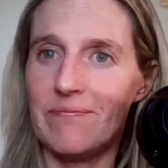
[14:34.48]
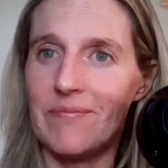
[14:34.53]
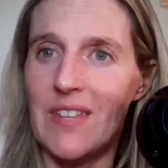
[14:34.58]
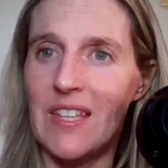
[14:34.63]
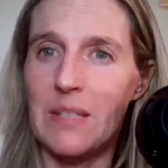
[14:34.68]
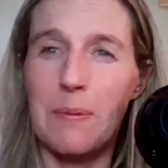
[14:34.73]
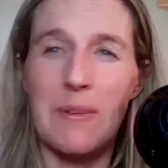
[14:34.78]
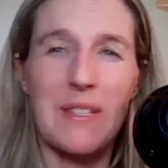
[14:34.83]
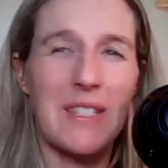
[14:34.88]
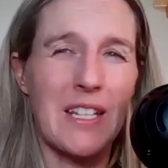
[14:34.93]

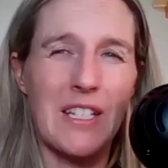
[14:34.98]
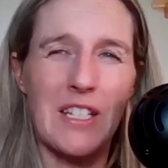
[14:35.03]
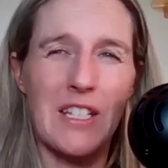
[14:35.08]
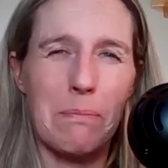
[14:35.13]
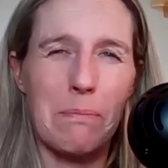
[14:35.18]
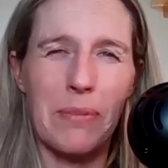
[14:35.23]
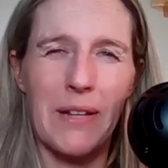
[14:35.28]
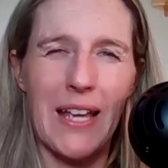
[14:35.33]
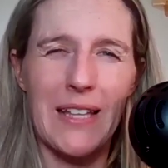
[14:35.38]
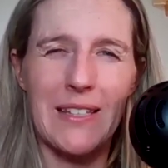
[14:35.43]
it's been such a
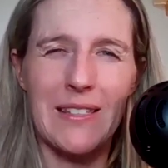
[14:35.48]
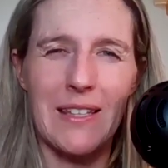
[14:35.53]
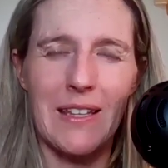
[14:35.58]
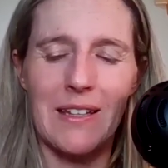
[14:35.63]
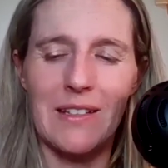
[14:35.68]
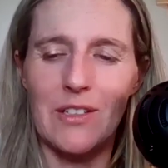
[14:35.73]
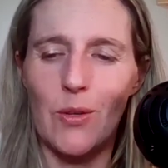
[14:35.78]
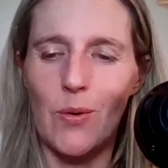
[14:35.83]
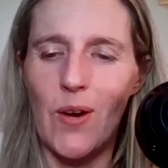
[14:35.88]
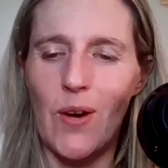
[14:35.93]

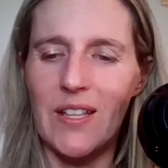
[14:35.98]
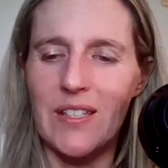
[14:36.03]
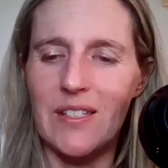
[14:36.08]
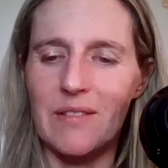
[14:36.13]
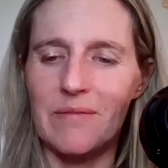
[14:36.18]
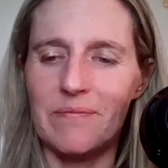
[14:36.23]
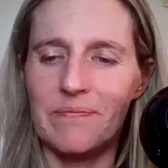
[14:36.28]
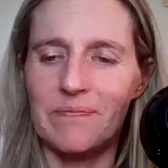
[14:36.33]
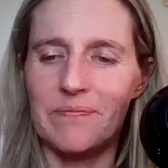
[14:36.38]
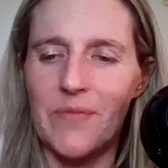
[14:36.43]
blessing to us.
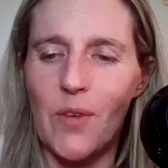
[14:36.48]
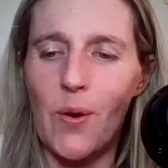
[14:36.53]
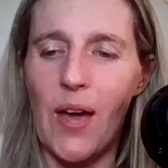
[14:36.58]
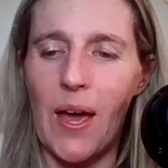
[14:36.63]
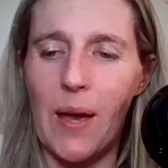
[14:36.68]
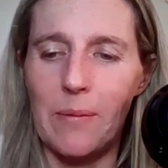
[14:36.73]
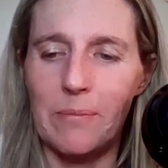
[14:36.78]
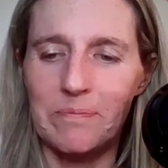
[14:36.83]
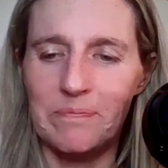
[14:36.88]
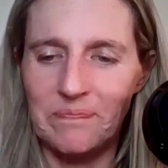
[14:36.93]

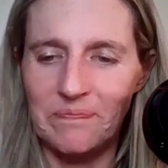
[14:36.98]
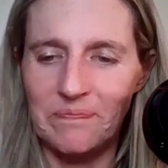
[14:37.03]
Okay.